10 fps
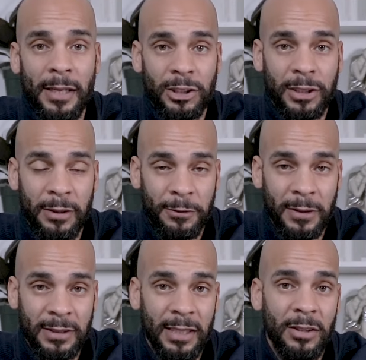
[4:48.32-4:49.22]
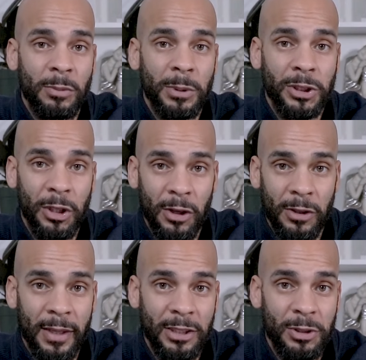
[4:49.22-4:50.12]
major difference in the
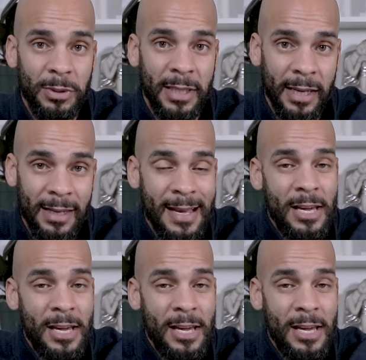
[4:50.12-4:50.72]
return that you get.